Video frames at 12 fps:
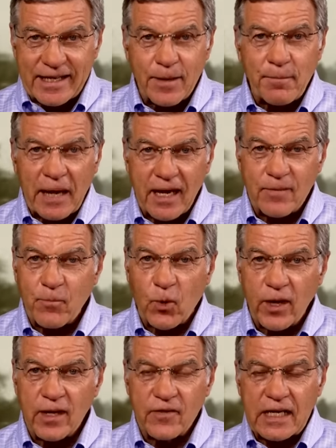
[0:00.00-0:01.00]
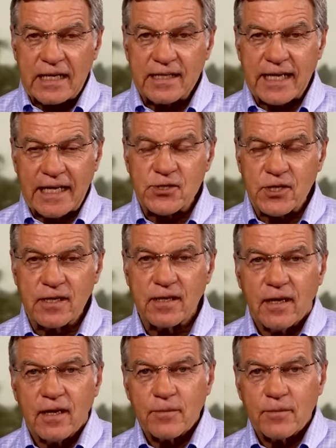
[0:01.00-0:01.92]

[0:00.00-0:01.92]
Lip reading: and the main point of a contention